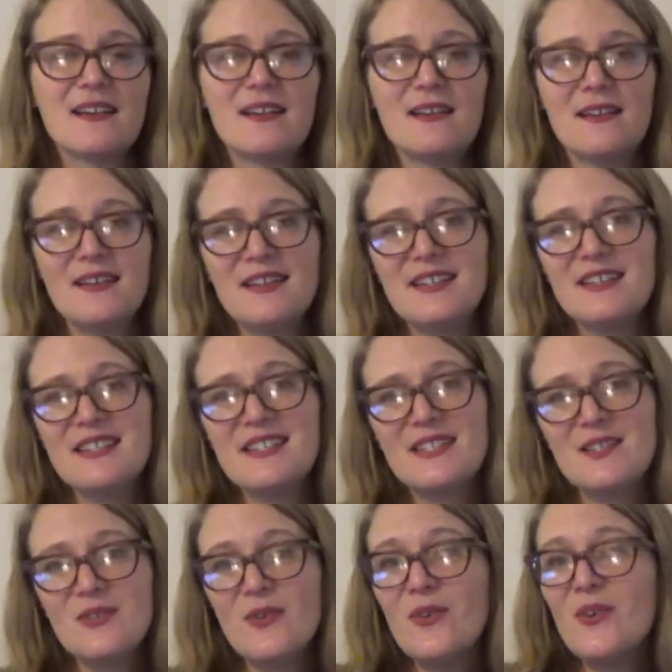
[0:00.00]

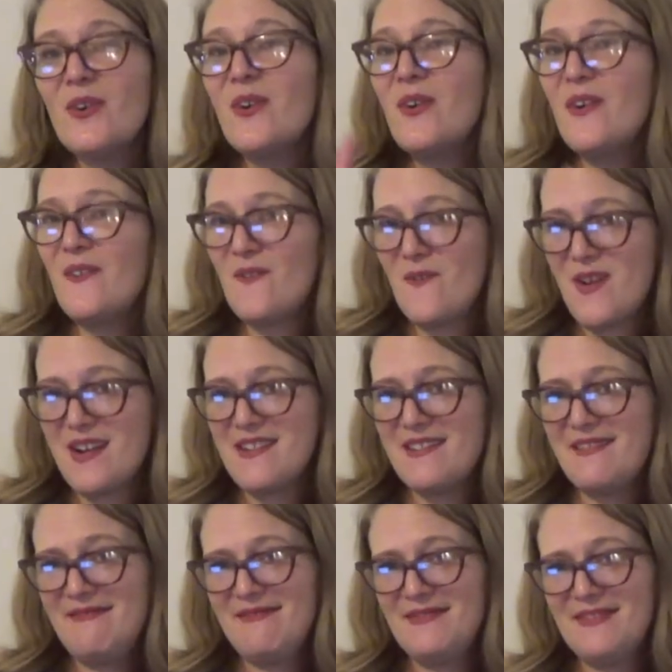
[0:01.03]
Cause your
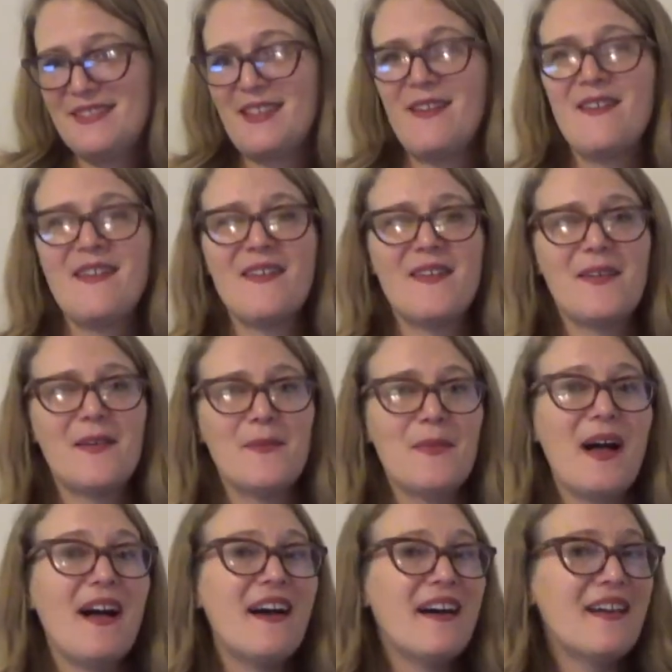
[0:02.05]
friends are
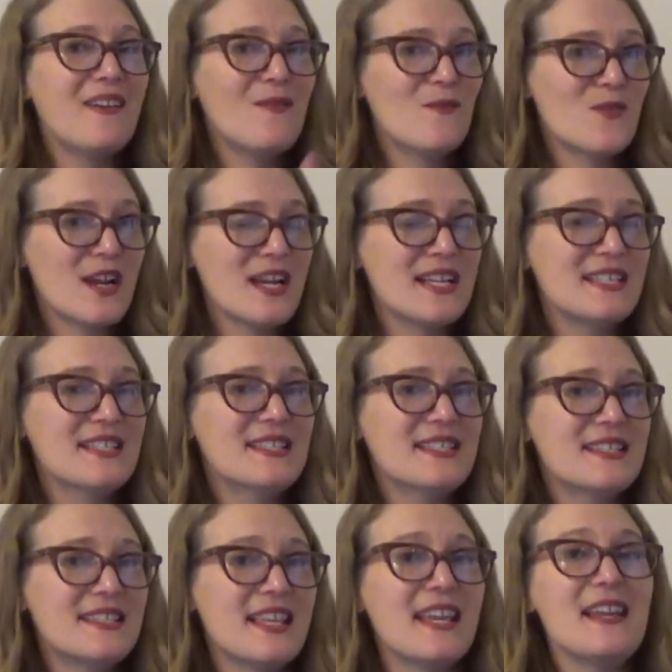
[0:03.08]
my
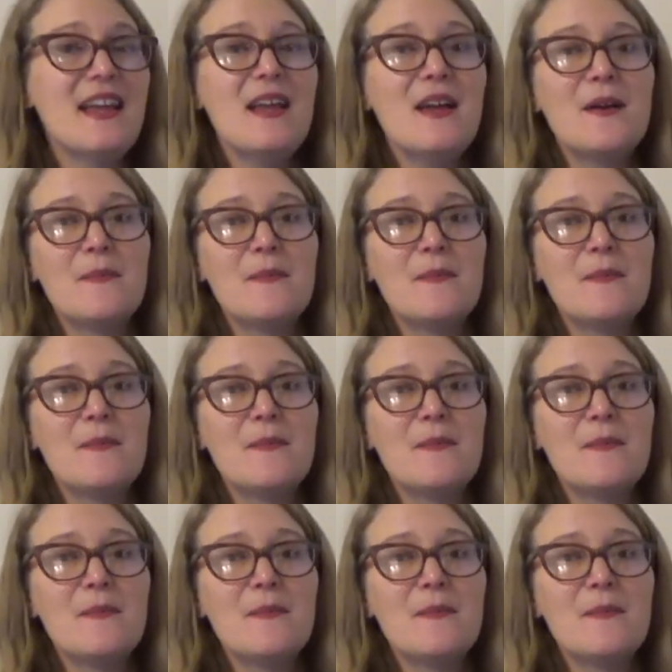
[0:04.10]
friends and